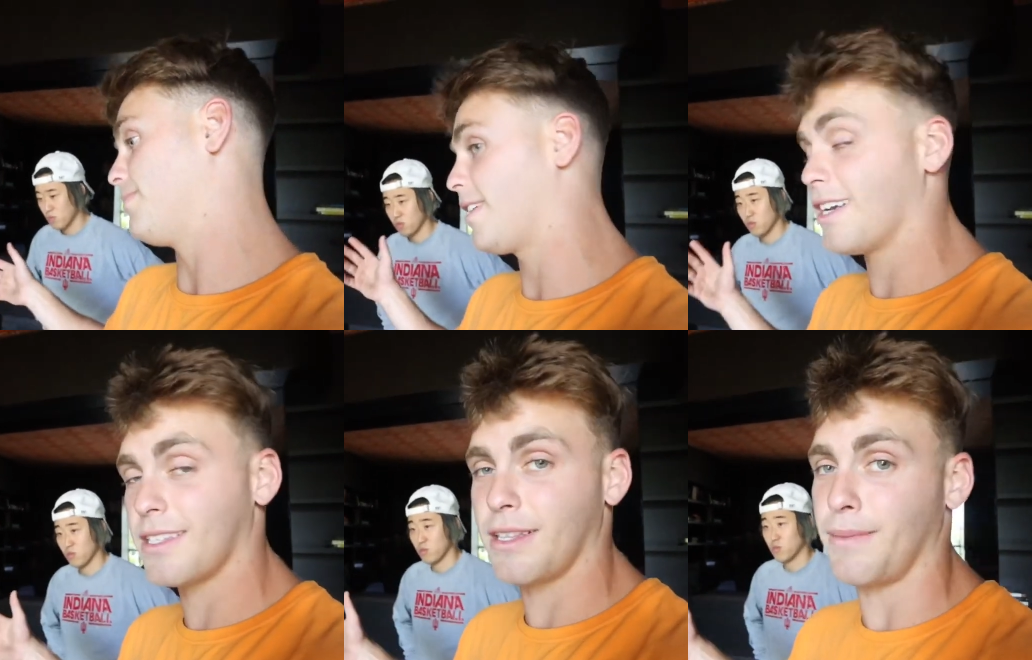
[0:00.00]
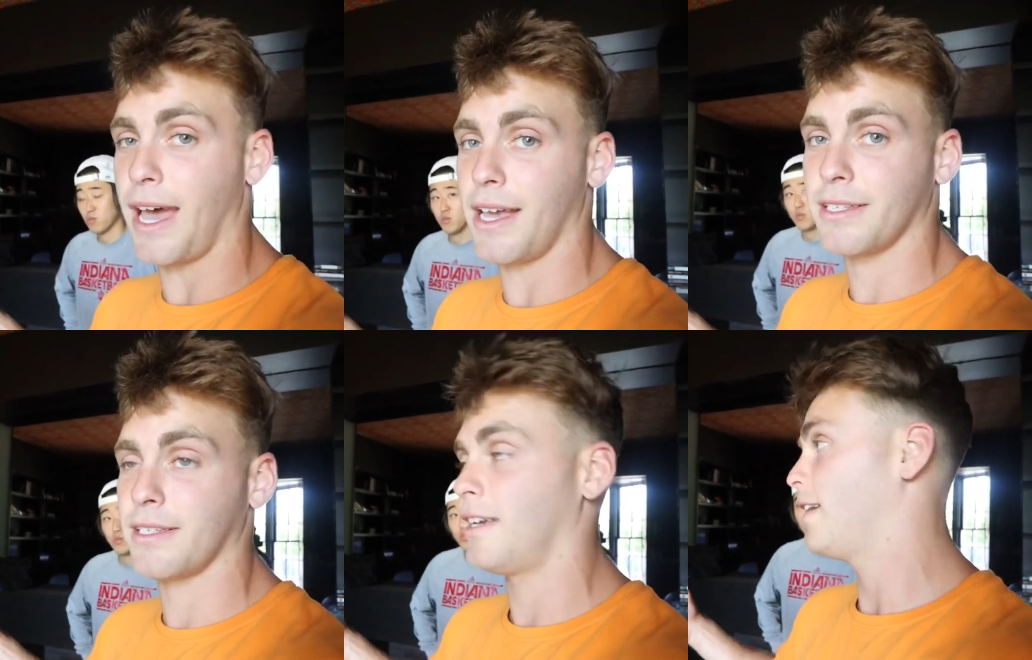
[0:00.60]
Speaker 1: because of the
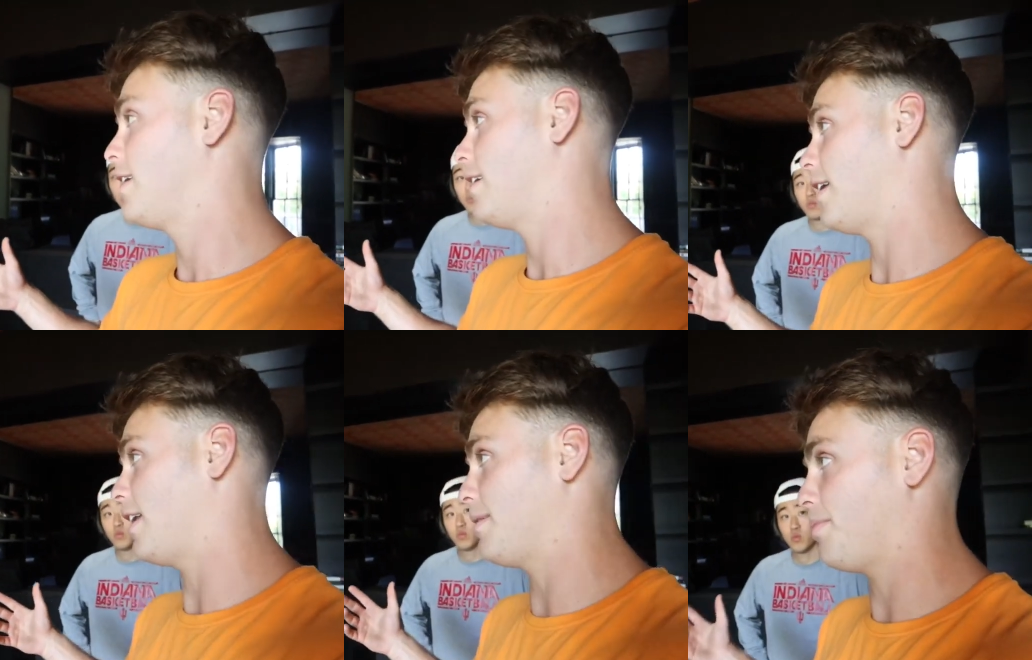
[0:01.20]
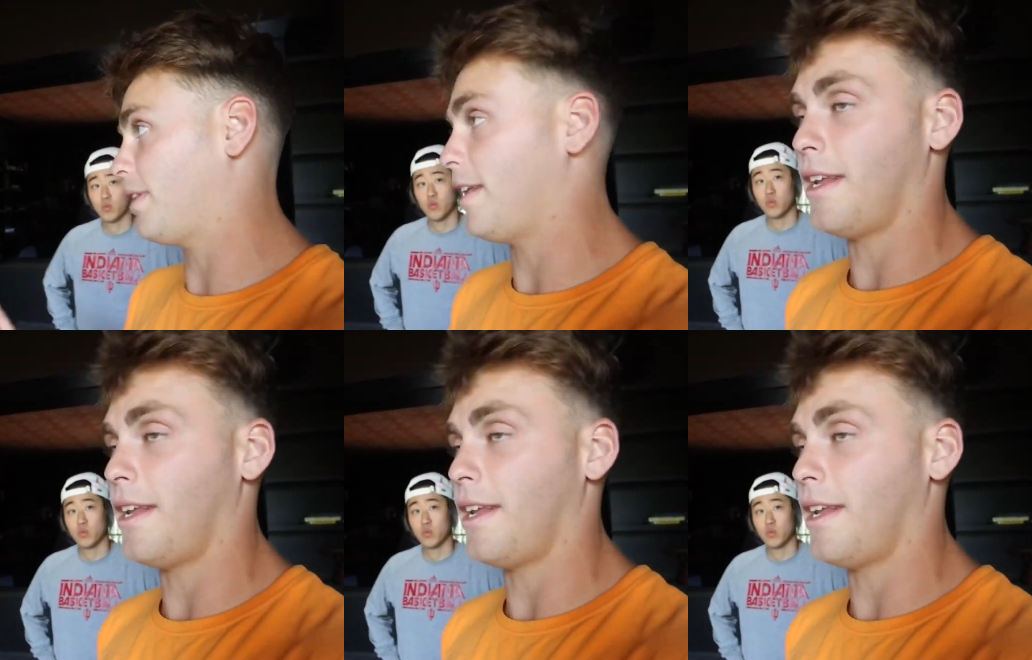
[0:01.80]
mask. I didn't plan